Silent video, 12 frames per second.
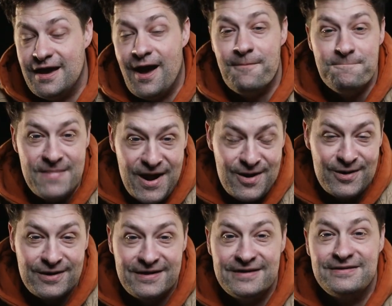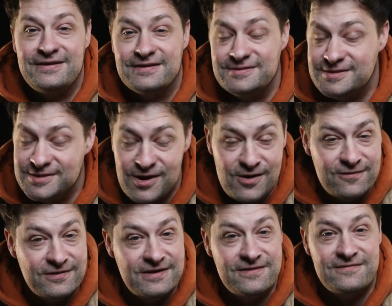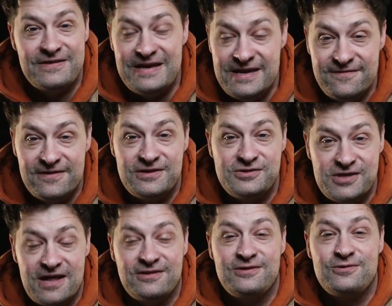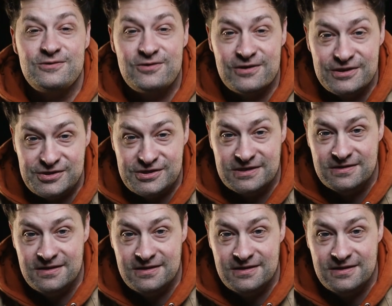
American conservative evangelical Christian.